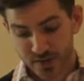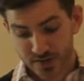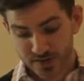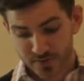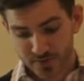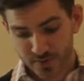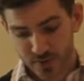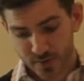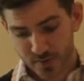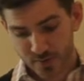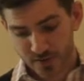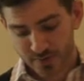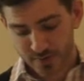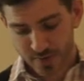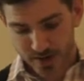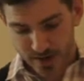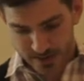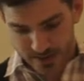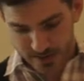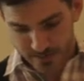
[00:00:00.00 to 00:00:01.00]
transformative
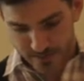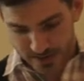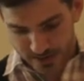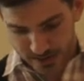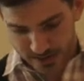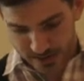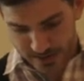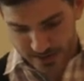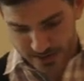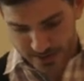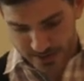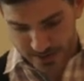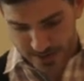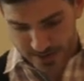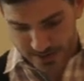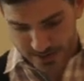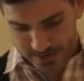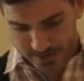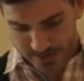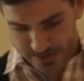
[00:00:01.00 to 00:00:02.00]
possibilities in
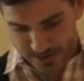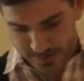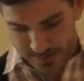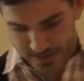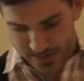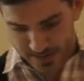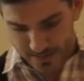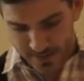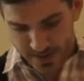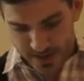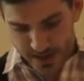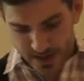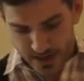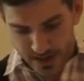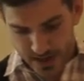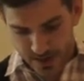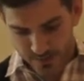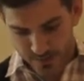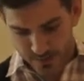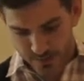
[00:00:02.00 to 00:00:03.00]
academia
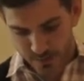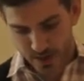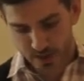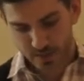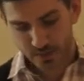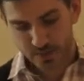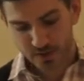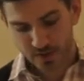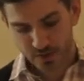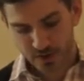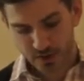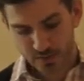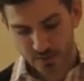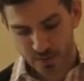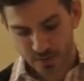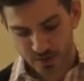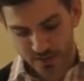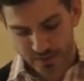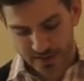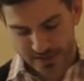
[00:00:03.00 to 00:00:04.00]
come from community
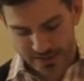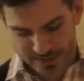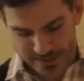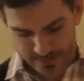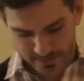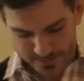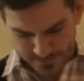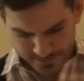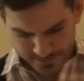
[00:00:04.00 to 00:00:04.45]
movements.